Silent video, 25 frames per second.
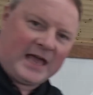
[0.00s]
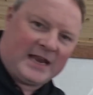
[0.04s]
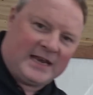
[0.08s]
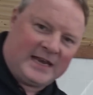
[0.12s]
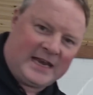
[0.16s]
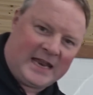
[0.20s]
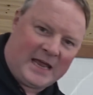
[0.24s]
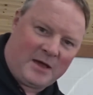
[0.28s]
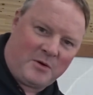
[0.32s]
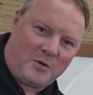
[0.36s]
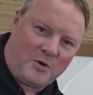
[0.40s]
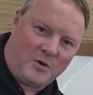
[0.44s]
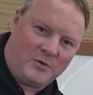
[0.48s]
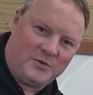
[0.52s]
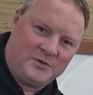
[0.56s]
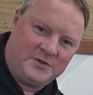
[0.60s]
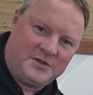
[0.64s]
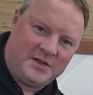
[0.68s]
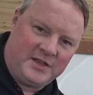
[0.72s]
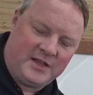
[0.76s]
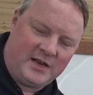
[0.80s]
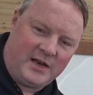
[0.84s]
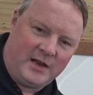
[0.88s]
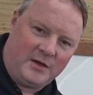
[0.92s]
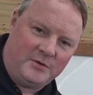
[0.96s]
And now
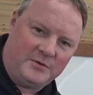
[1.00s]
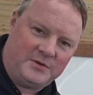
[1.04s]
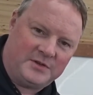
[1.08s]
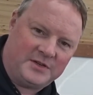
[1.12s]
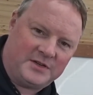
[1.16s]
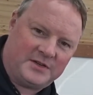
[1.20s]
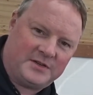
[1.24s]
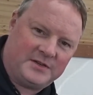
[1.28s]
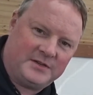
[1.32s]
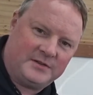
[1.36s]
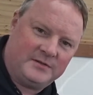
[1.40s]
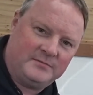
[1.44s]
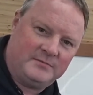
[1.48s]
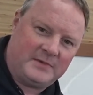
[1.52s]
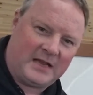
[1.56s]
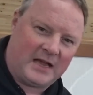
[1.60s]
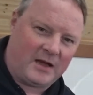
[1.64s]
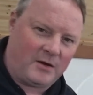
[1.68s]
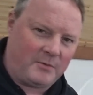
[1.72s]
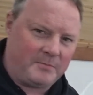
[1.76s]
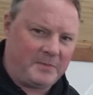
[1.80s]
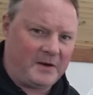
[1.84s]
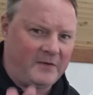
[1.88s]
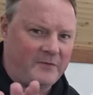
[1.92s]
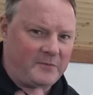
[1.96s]
onto the Lotus.
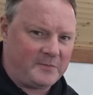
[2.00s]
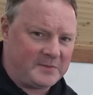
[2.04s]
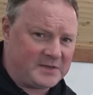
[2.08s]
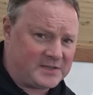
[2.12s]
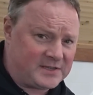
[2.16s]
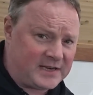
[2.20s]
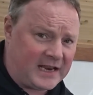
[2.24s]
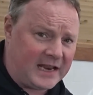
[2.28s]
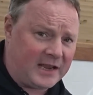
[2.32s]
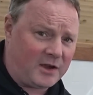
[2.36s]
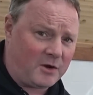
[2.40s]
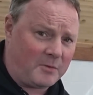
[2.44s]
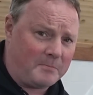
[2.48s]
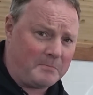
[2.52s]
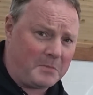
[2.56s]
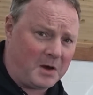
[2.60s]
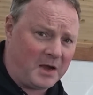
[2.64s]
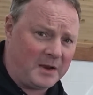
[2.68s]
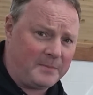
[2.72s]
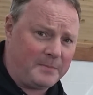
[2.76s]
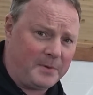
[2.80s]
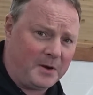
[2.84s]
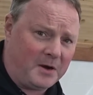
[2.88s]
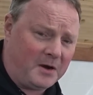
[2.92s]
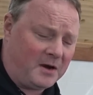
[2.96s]
Now, a bit of a mistake on
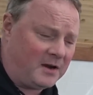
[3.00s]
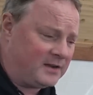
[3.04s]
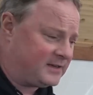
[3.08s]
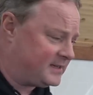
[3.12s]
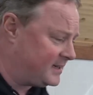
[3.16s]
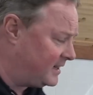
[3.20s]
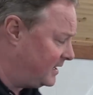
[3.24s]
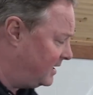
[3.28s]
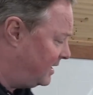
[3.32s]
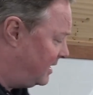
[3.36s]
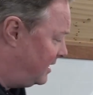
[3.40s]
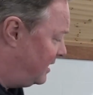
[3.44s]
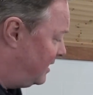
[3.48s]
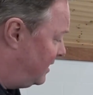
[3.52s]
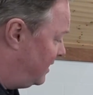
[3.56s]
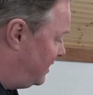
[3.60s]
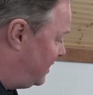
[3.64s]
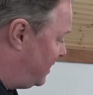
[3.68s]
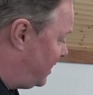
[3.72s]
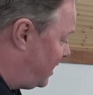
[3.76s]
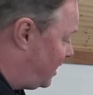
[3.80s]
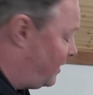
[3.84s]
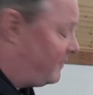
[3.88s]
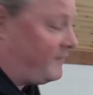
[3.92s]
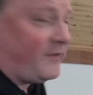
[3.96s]
my part.
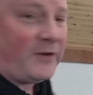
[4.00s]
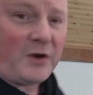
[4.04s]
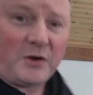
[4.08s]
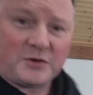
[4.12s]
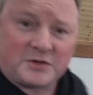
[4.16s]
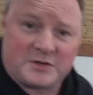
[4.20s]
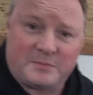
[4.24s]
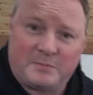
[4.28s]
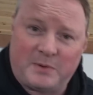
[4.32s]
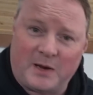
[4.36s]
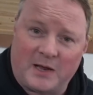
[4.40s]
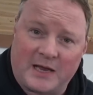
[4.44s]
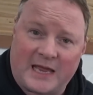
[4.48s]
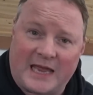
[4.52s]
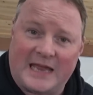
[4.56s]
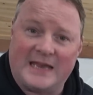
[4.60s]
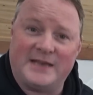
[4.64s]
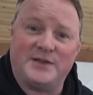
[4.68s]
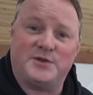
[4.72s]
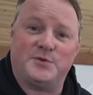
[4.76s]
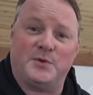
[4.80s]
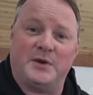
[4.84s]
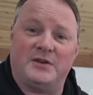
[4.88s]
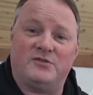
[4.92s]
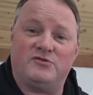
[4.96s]
I forgot to plug it
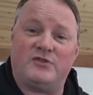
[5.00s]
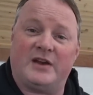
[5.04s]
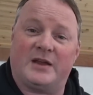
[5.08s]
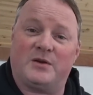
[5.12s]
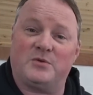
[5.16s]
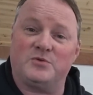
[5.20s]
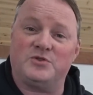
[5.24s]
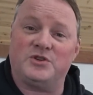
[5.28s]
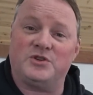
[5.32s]
into a trickle